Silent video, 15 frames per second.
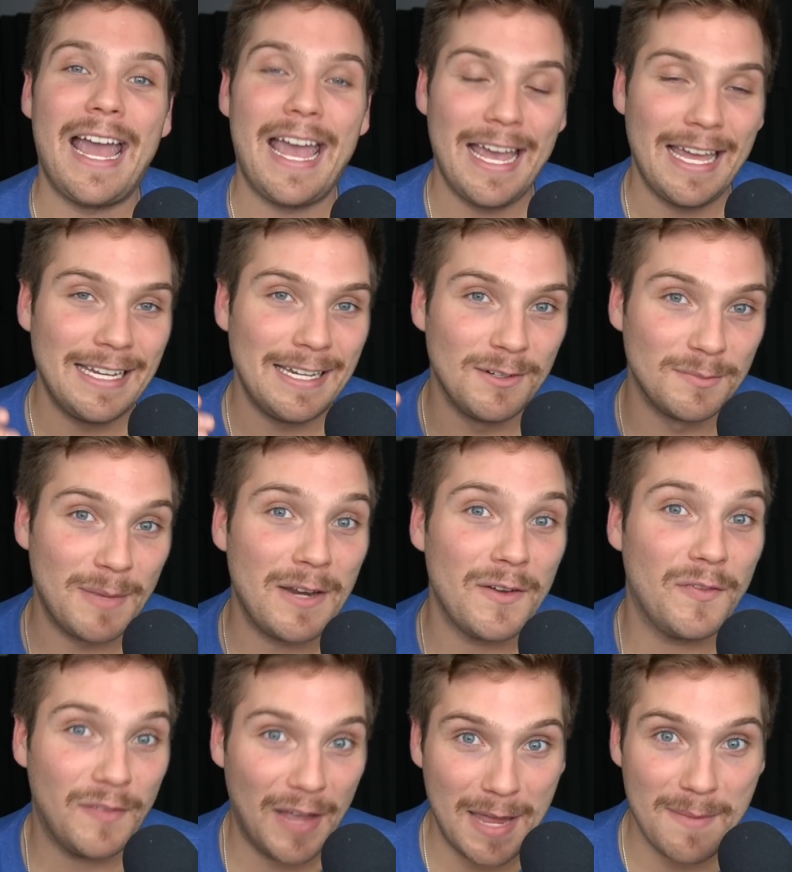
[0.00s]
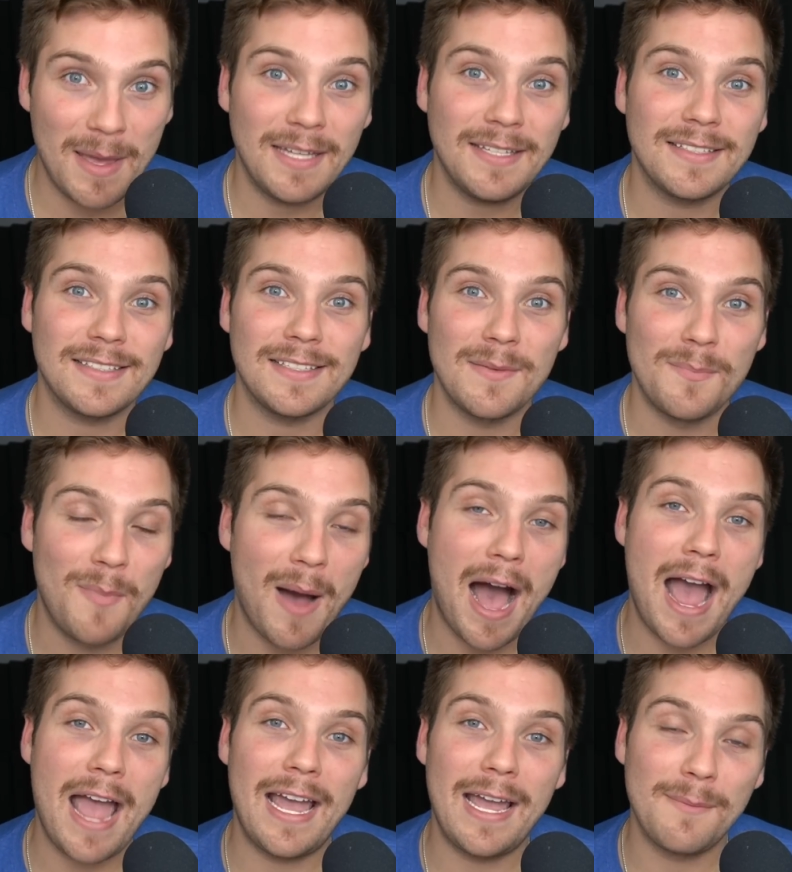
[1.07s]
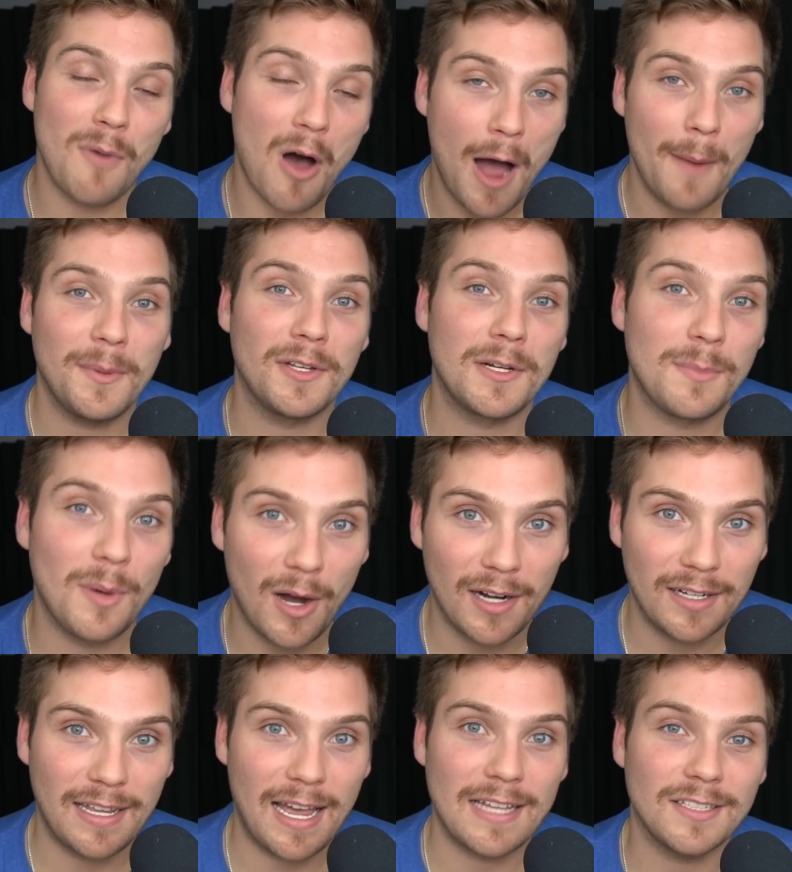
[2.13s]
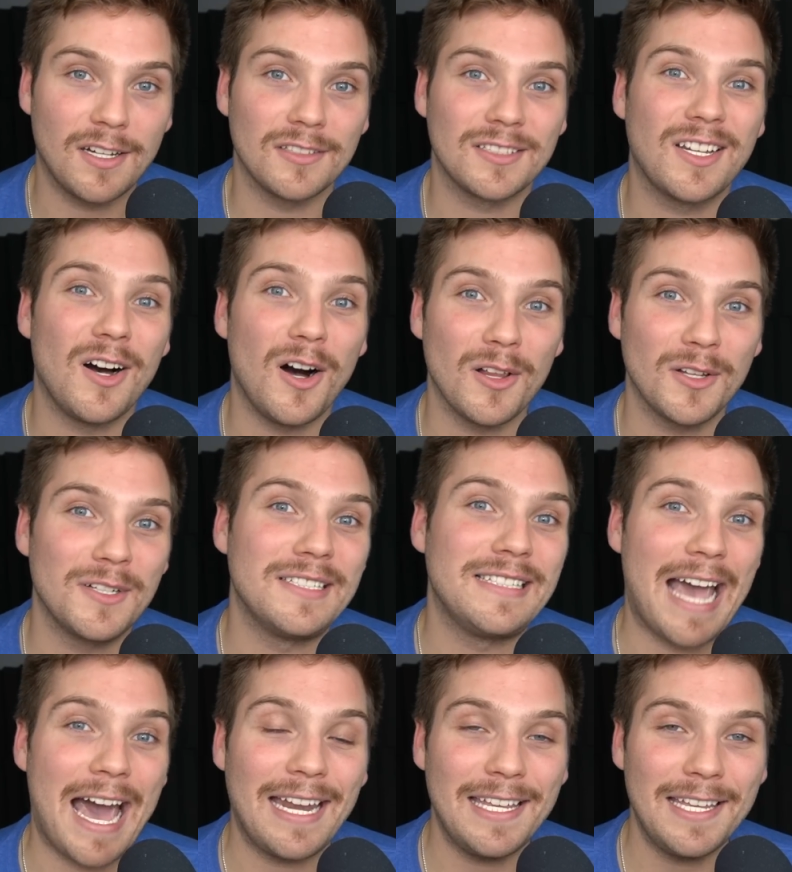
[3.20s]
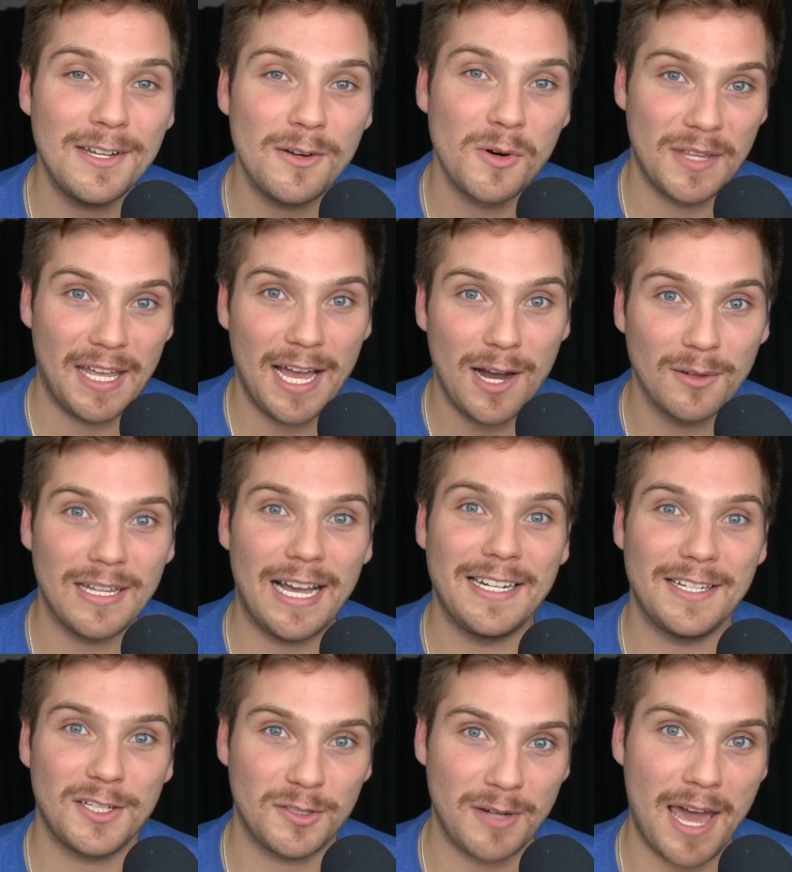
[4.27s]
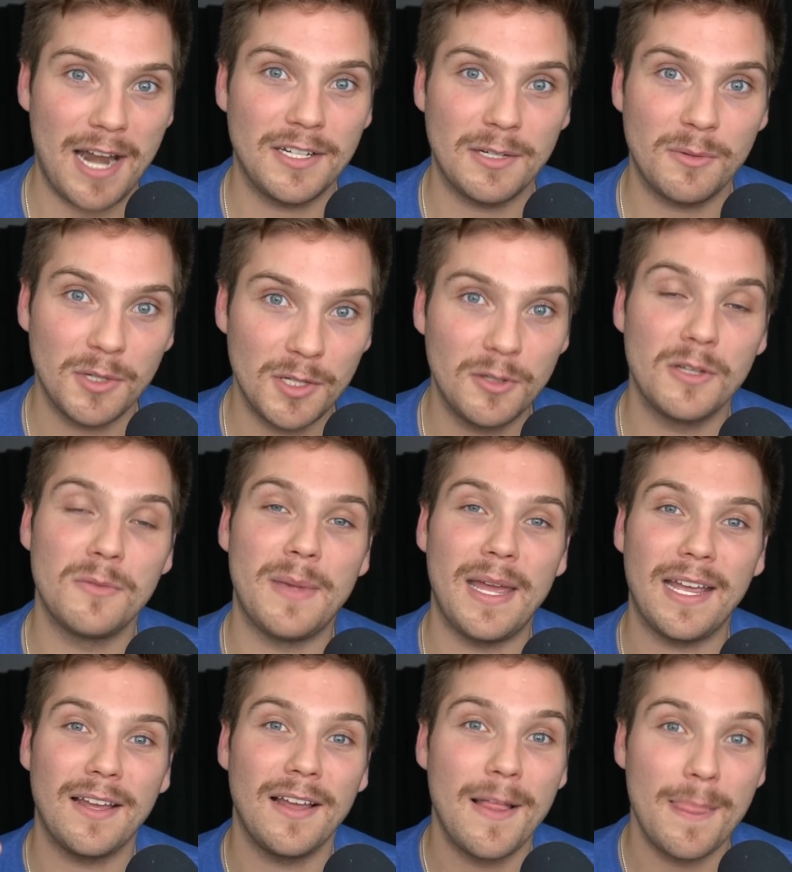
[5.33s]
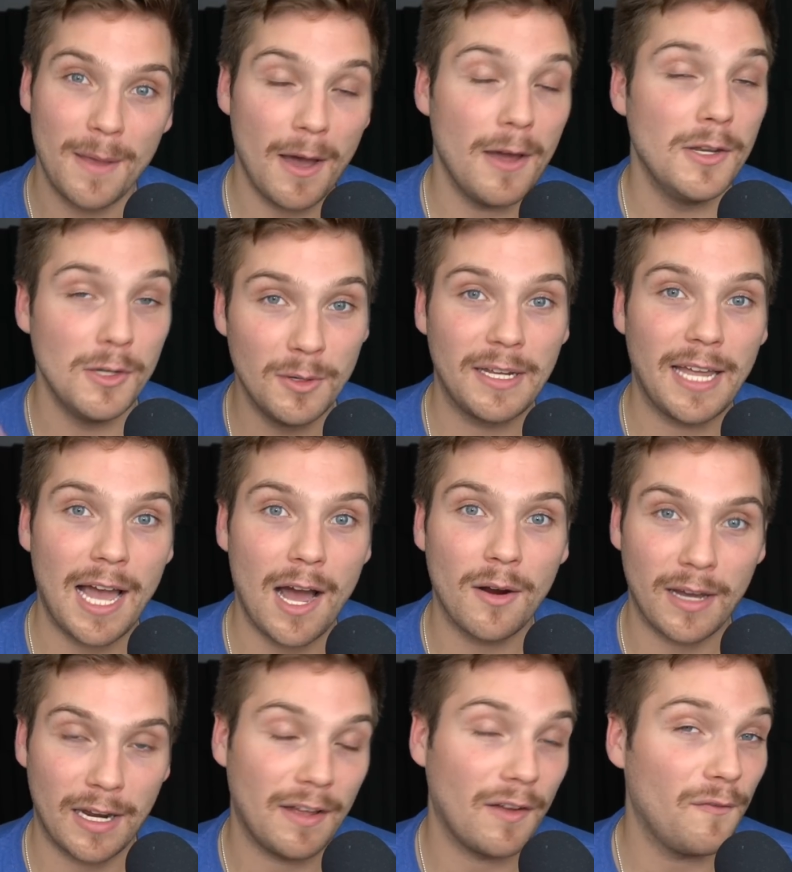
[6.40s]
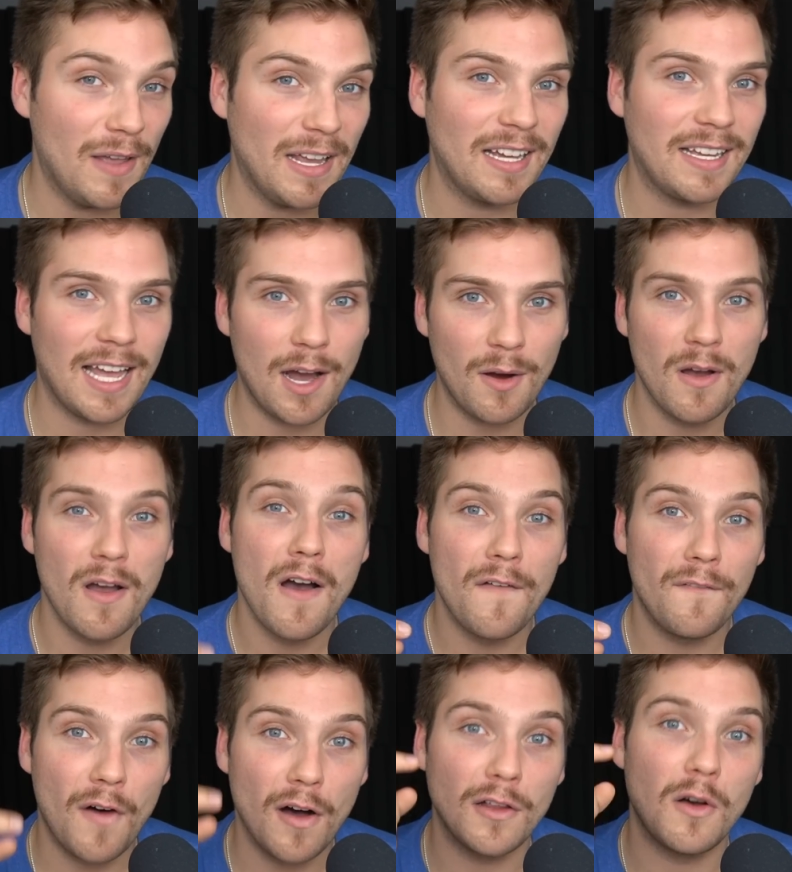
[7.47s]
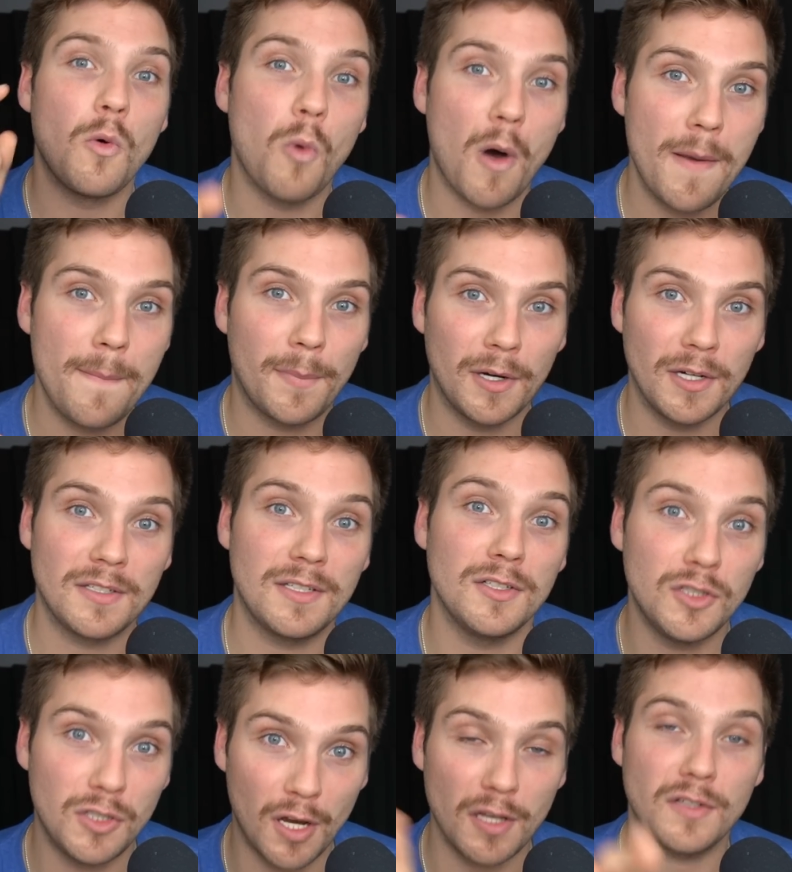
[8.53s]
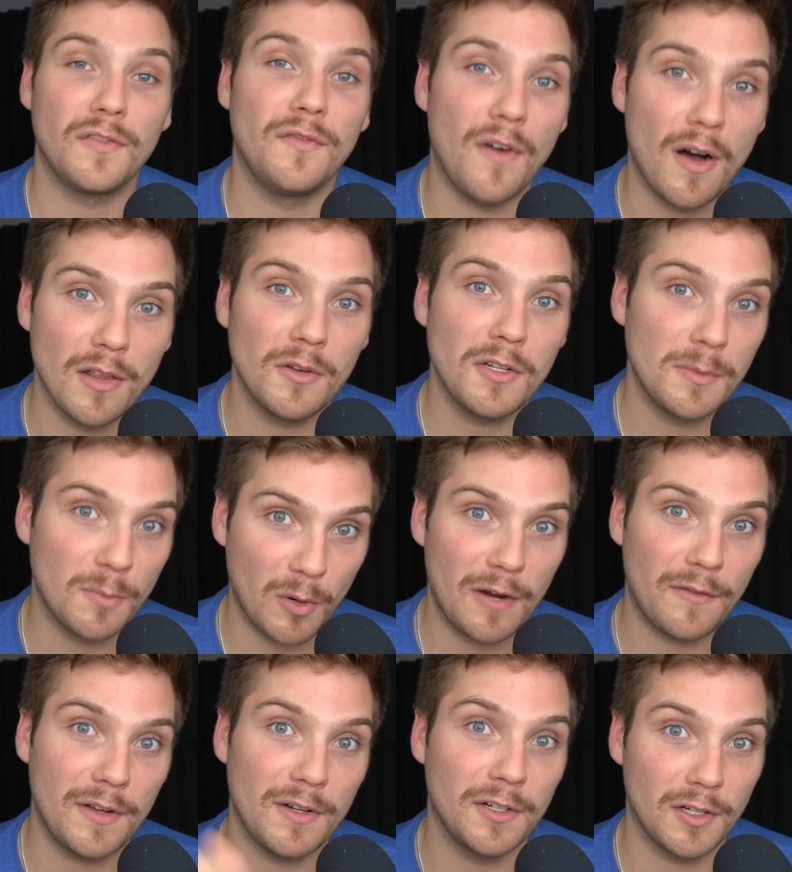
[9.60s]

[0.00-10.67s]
And it was made famous by a popular podcast called Call Her Daddy, where they outlined a strategy where you could make a new account, kind of like a fake account, follow one person, just follow your boyfriend or